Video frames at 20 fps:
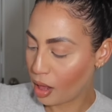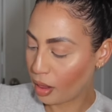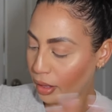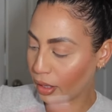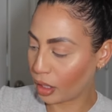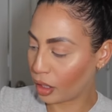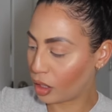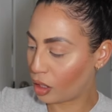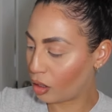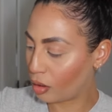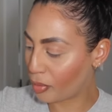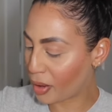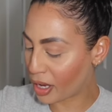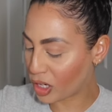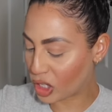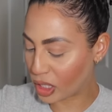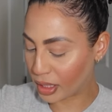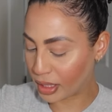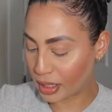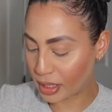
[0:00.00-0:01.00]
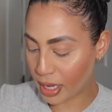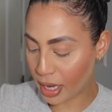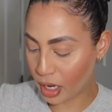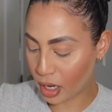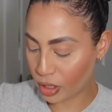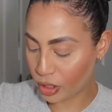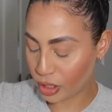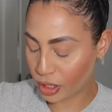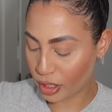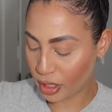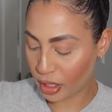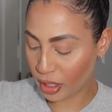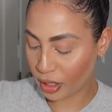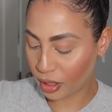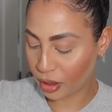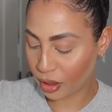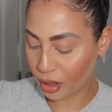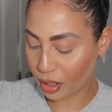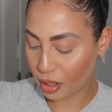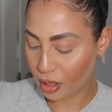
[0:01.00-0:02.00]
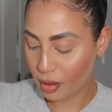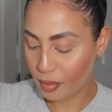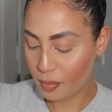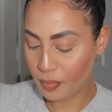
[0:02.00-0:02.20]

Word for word: like a cute matching set underneath,